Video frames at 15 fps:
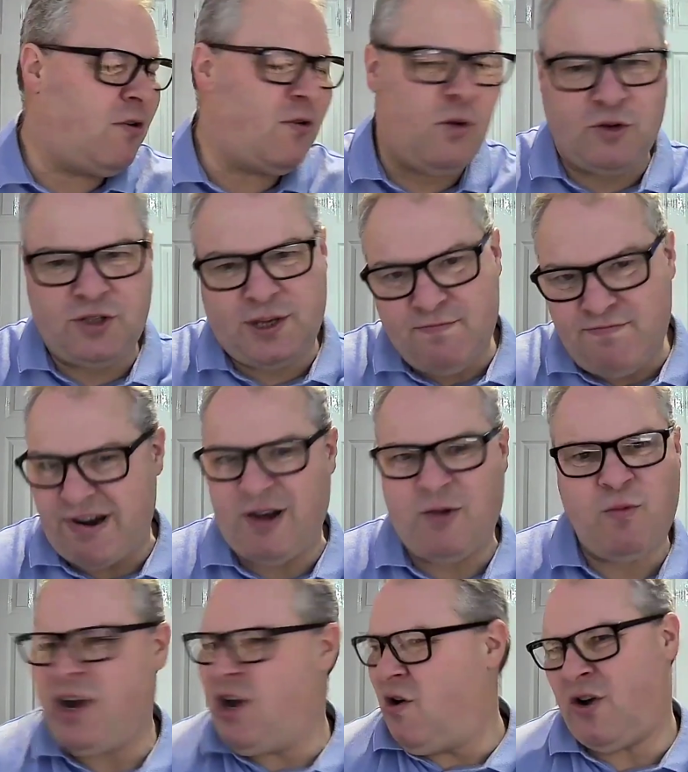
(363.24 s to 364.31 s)
of course, in Britain,
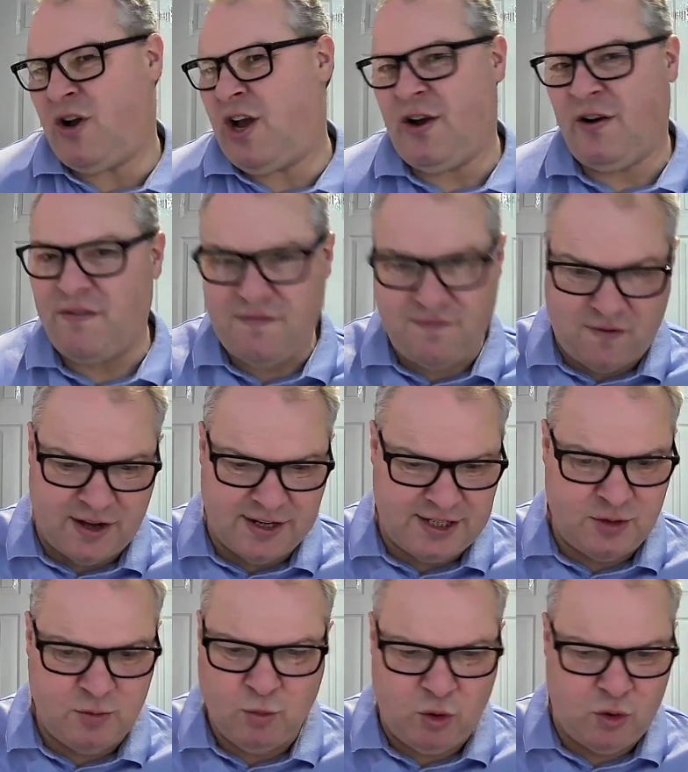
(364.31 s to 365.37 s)
we're not going off
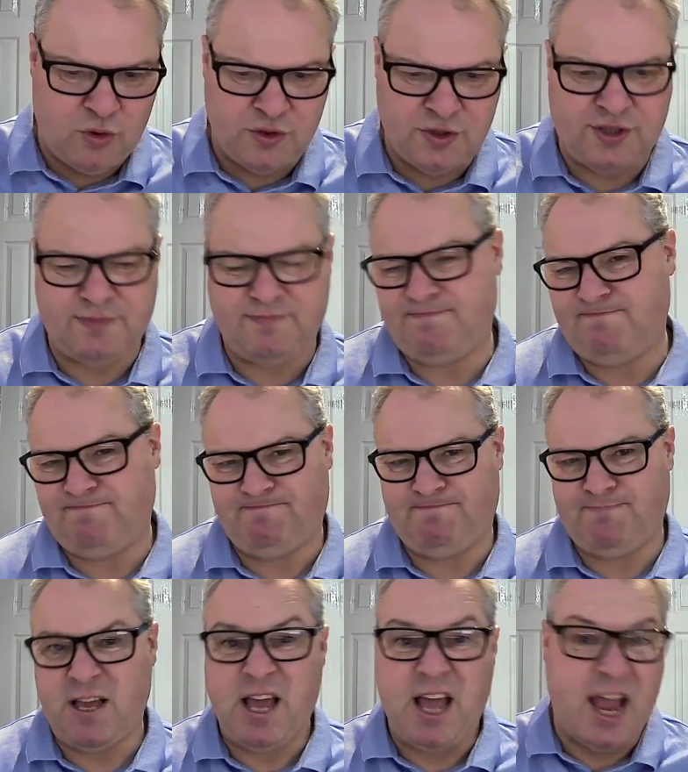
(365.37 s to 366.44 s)
fighting wars.
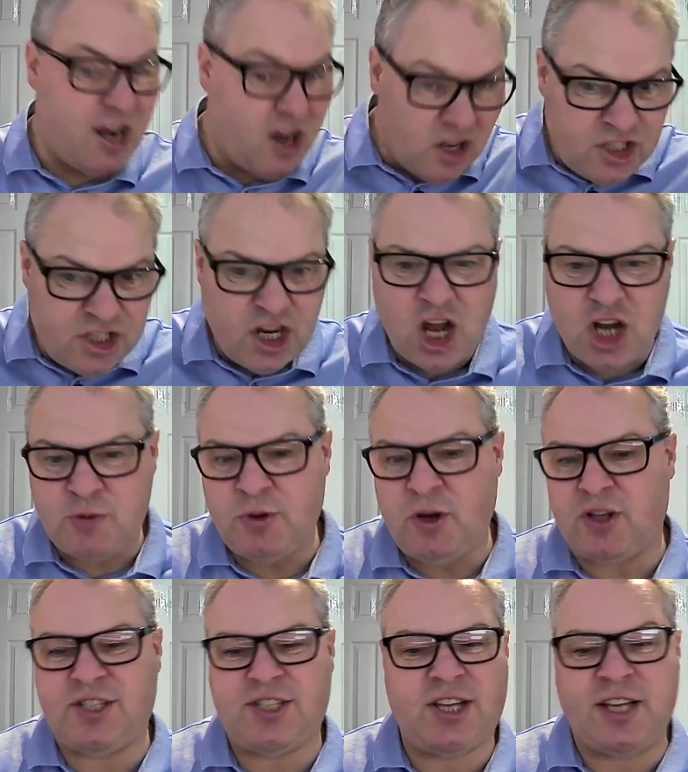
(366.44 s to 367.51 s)
In our church, we're
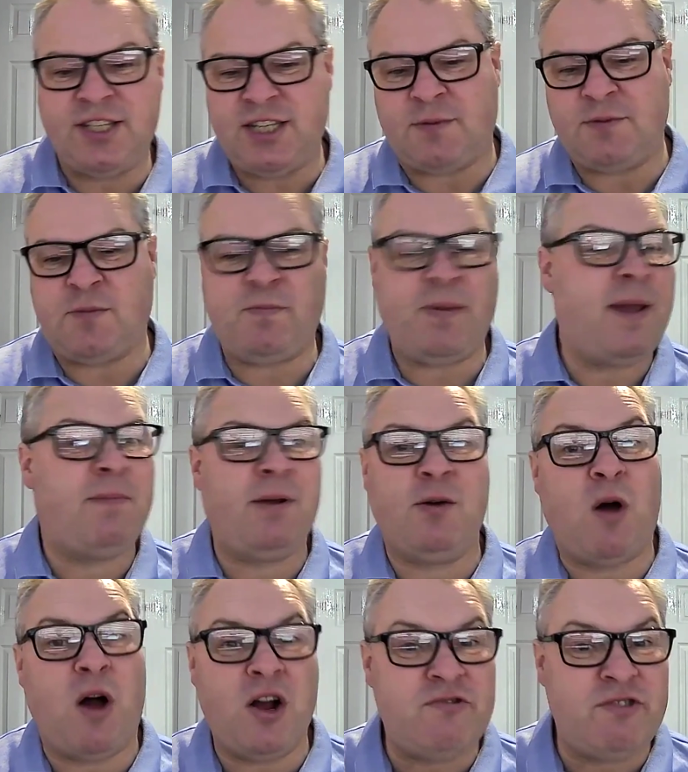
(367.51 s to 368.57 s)
not sizing up to people who
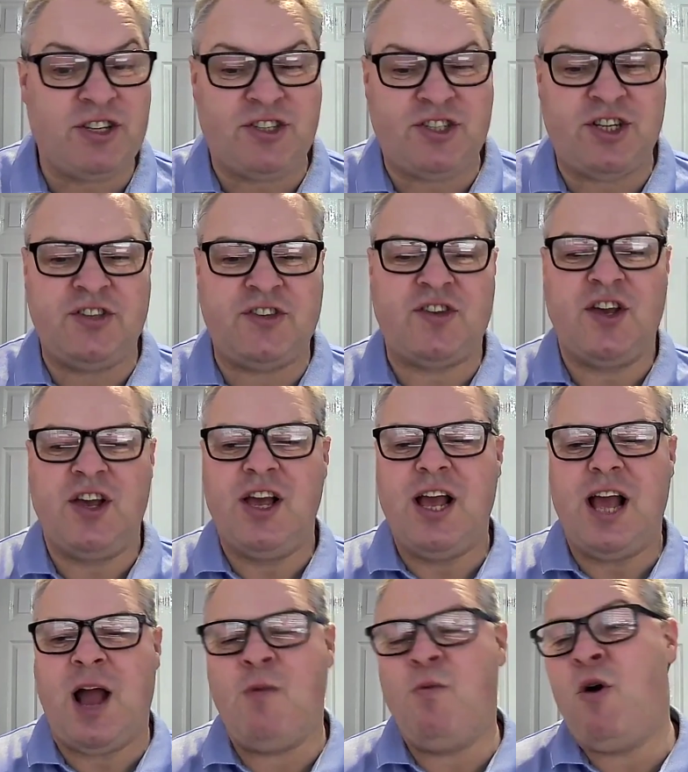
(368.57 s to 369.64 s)
aren't Christians
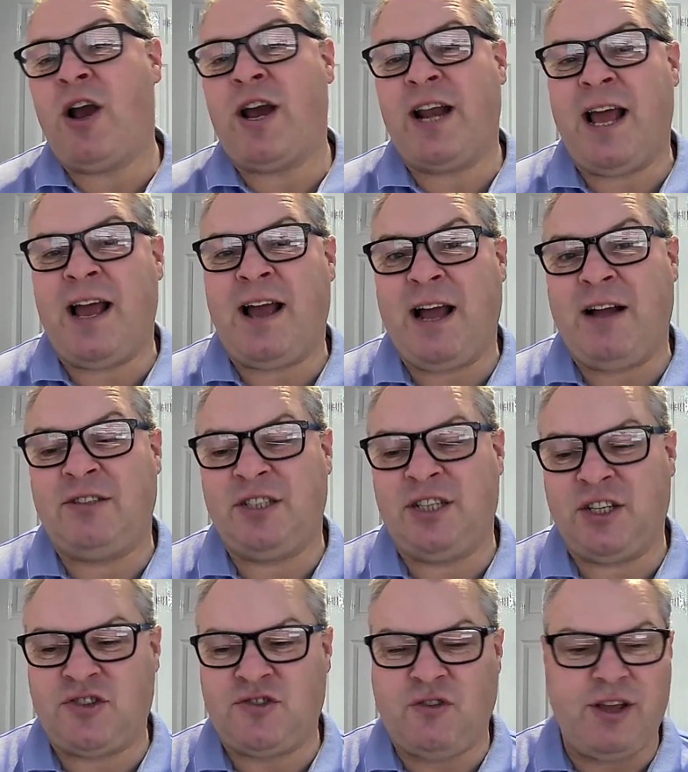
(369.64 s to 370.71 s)
and working out how to
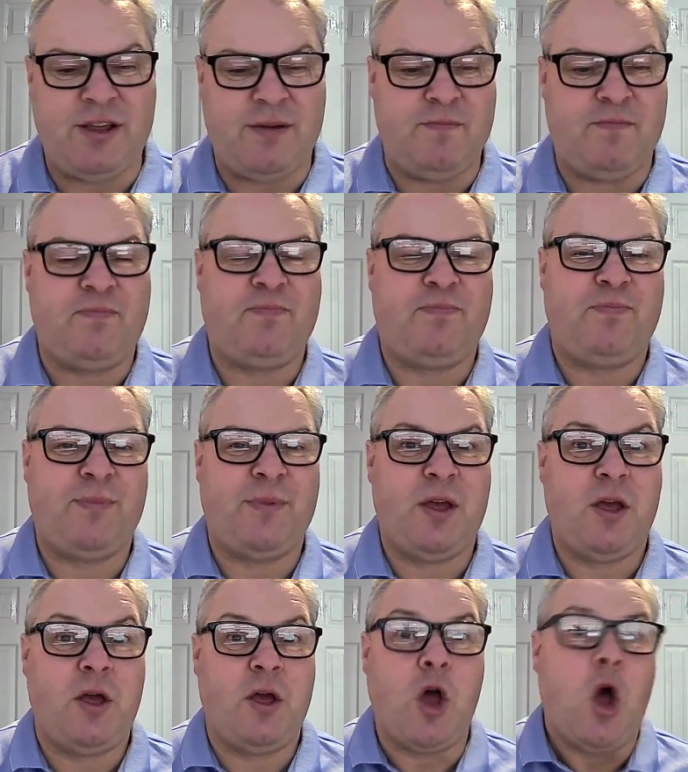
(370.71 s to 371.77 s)
destroy them.
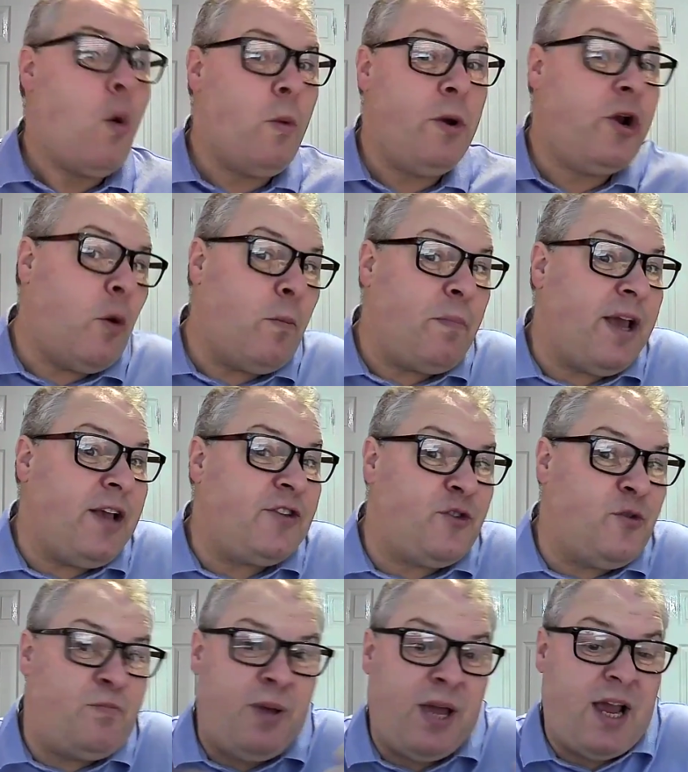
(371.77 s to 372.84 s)
We're not being
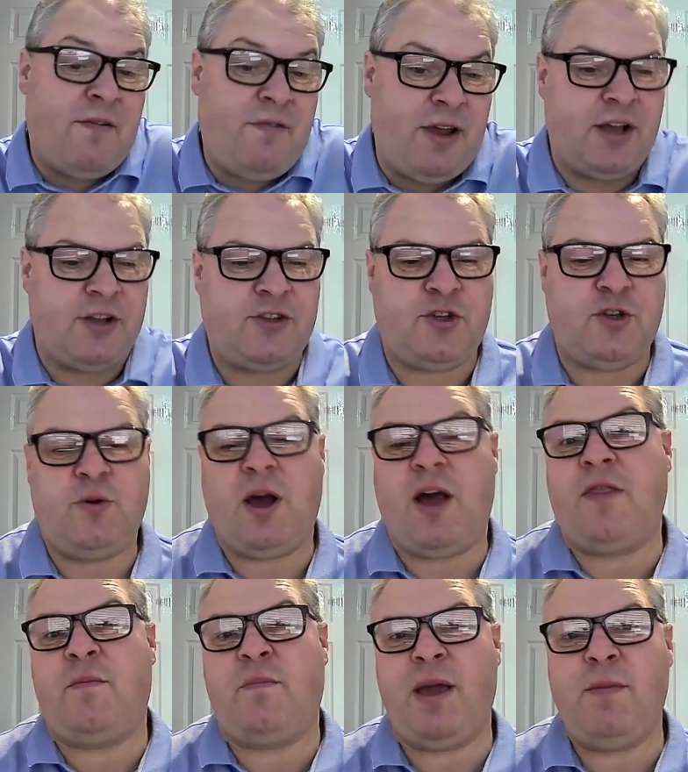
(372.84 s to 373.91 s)
superior to
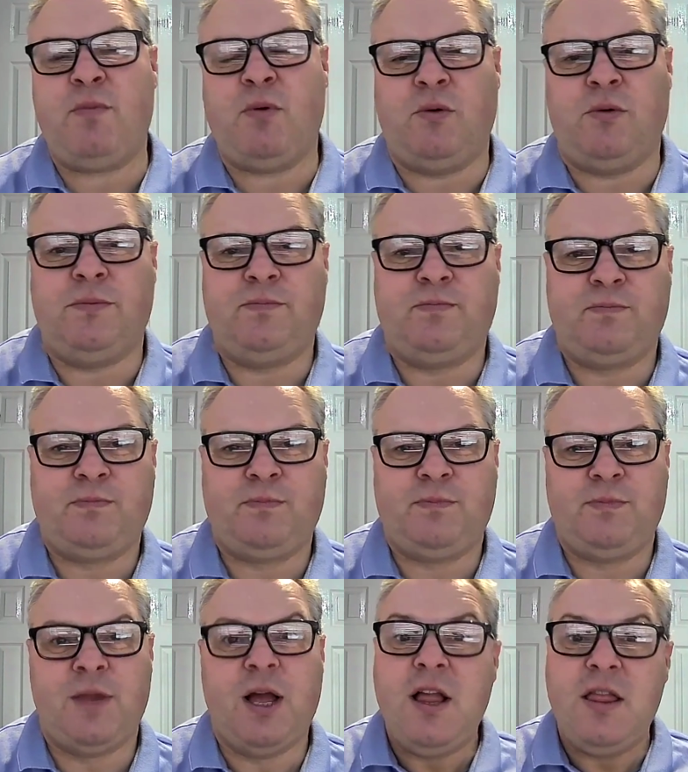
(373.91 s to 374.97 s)
other people.
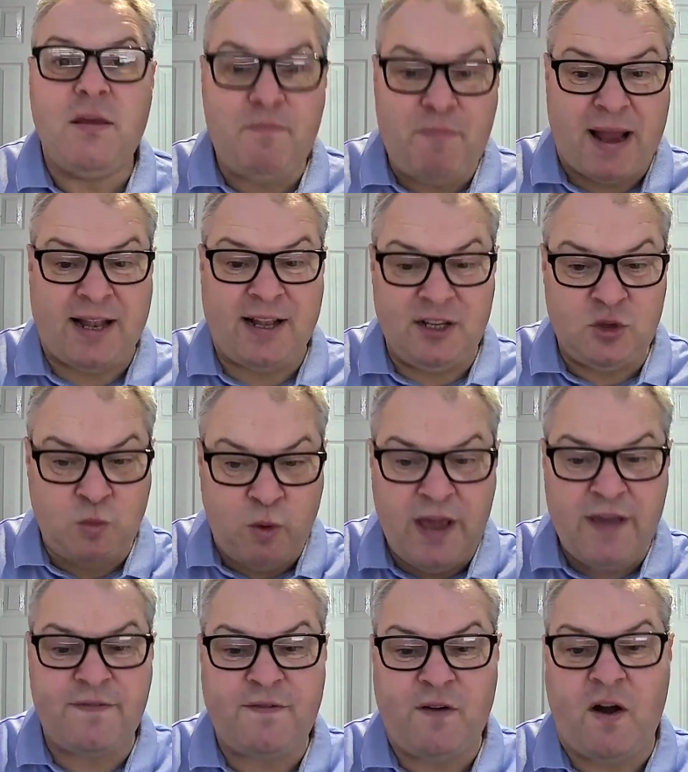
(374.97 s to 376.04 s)
The battles
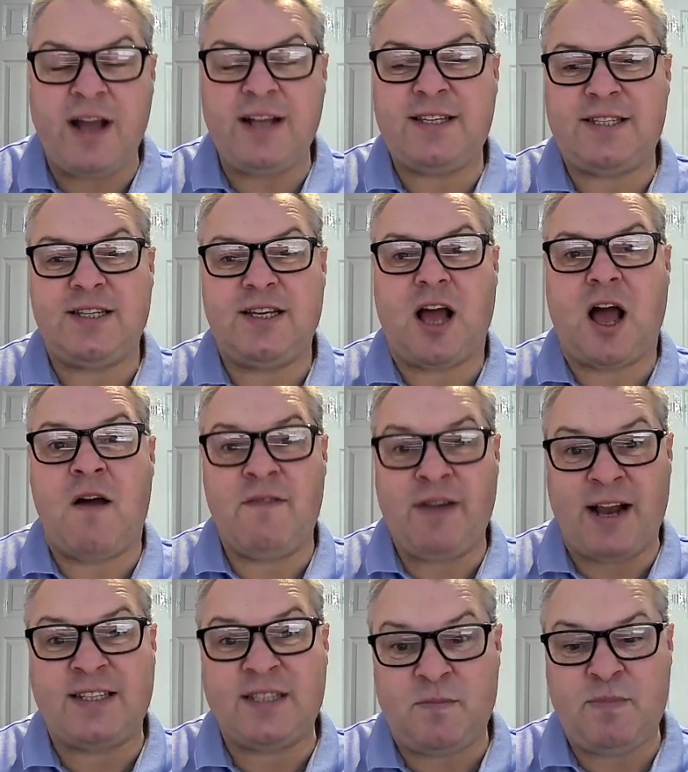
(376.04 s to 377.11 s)
we fight are
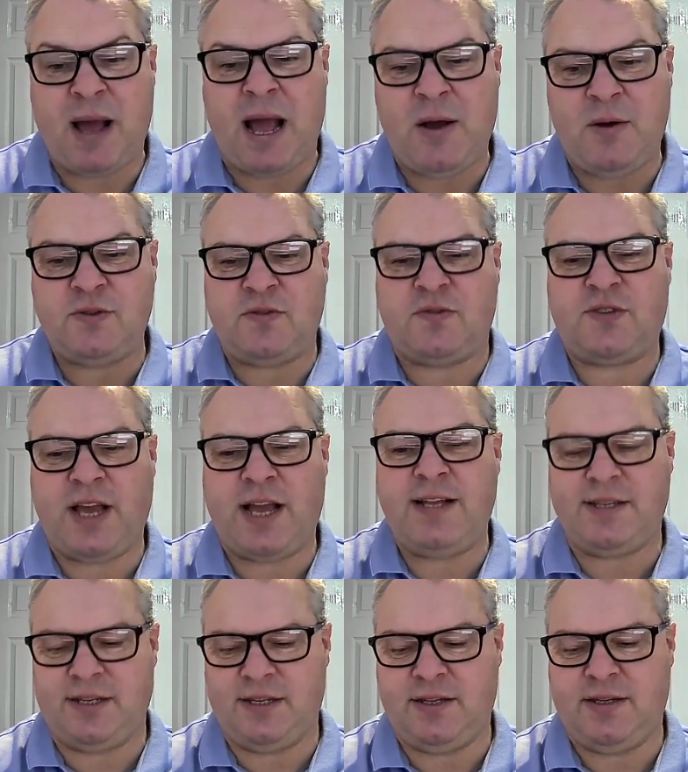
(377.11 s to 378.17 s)
against the powers of
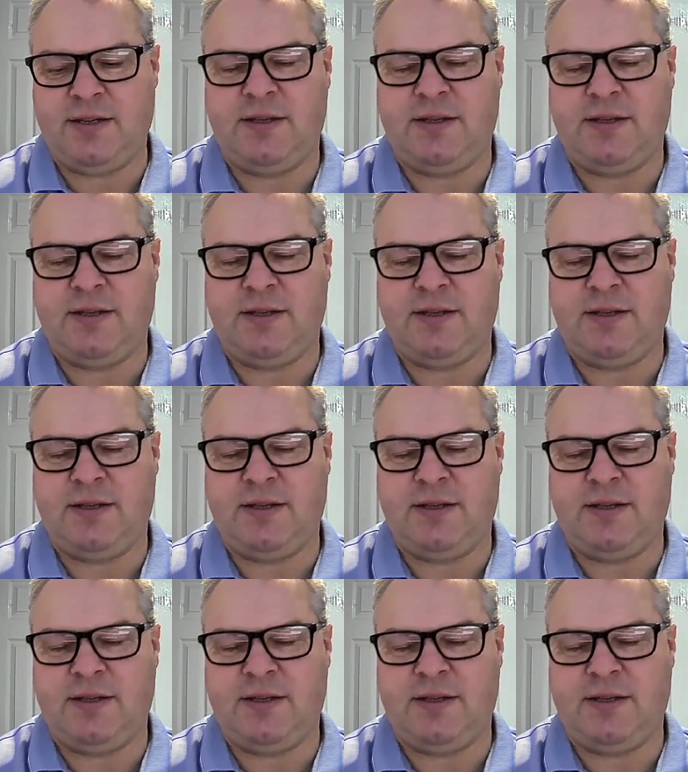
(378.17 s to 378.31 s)
Satan,